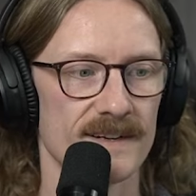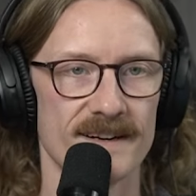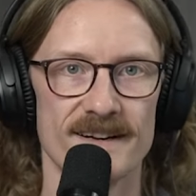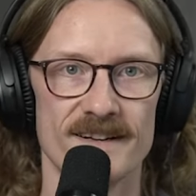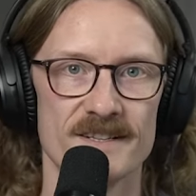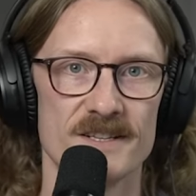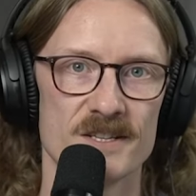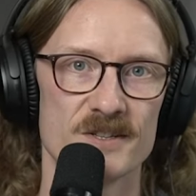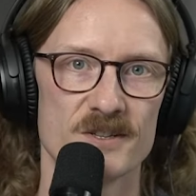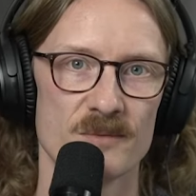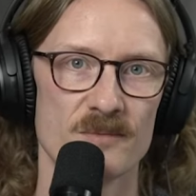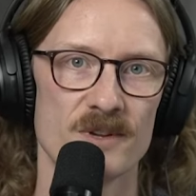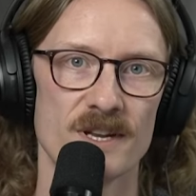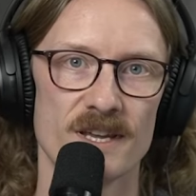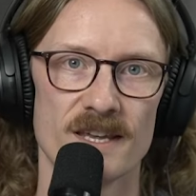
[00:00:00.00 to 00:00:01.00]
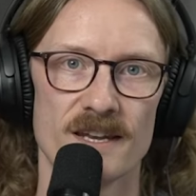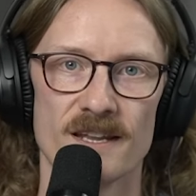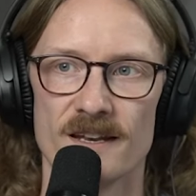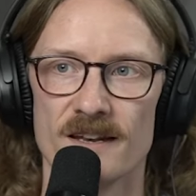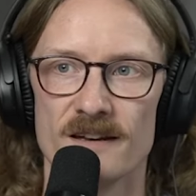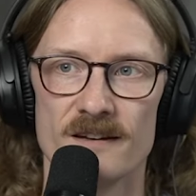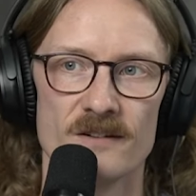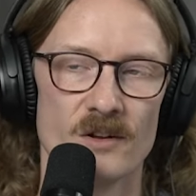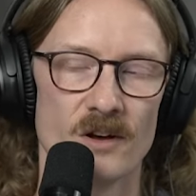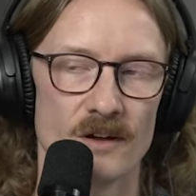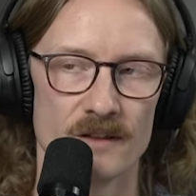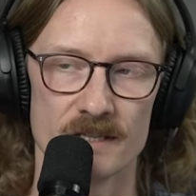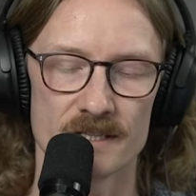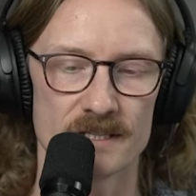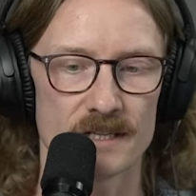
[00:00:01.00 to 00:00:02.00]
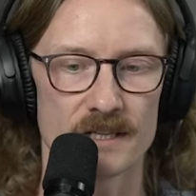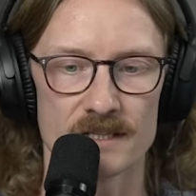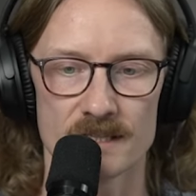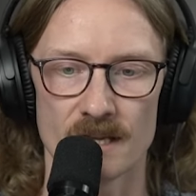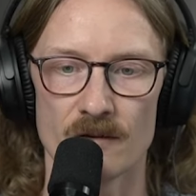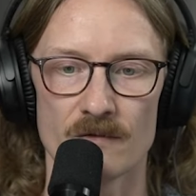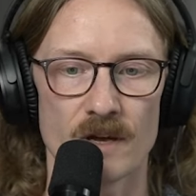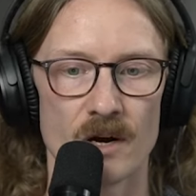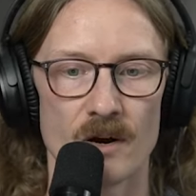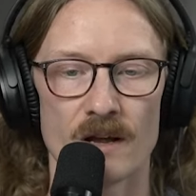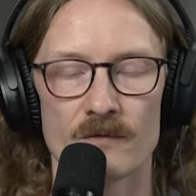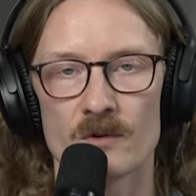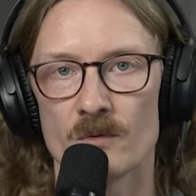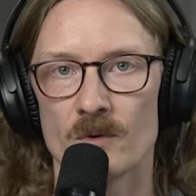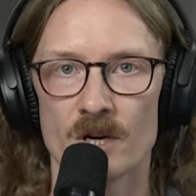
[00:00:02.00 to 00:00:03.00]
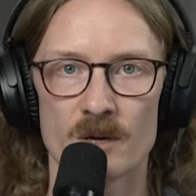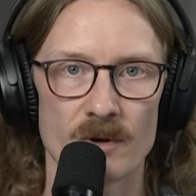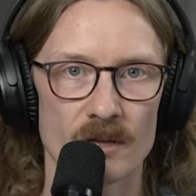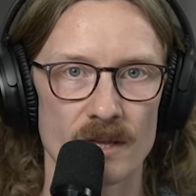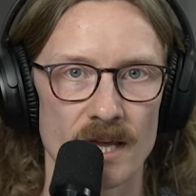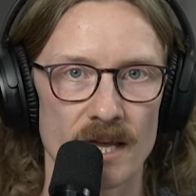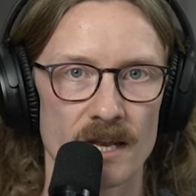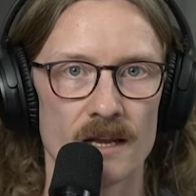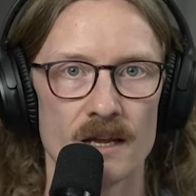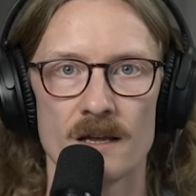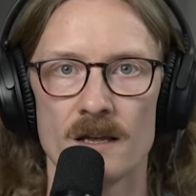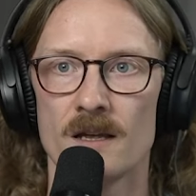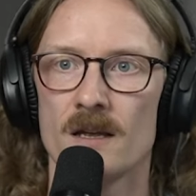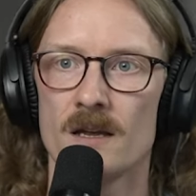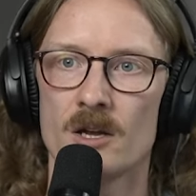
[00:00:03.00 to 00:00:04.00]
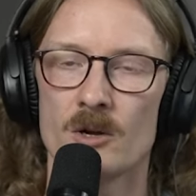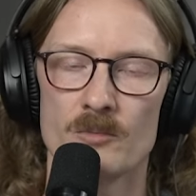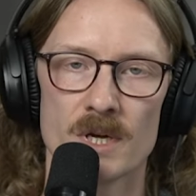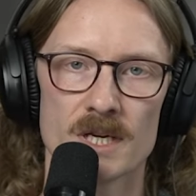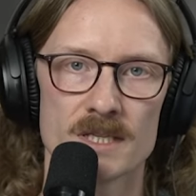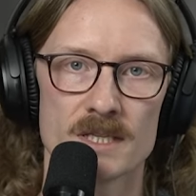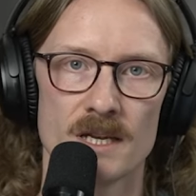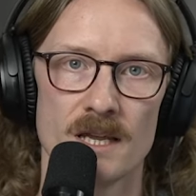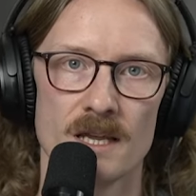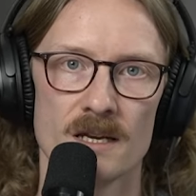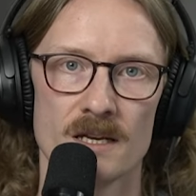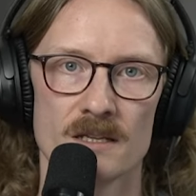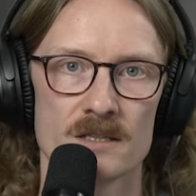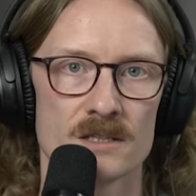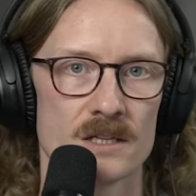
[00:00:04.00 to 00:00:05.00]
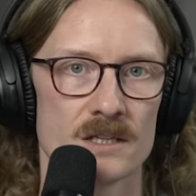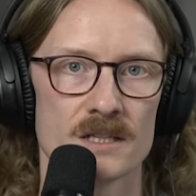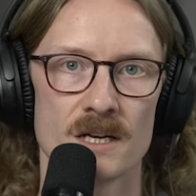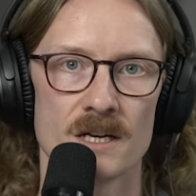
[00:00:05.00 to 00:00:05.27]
all distributed and all this stuff. I don't have to worry about that complexity, and it's just a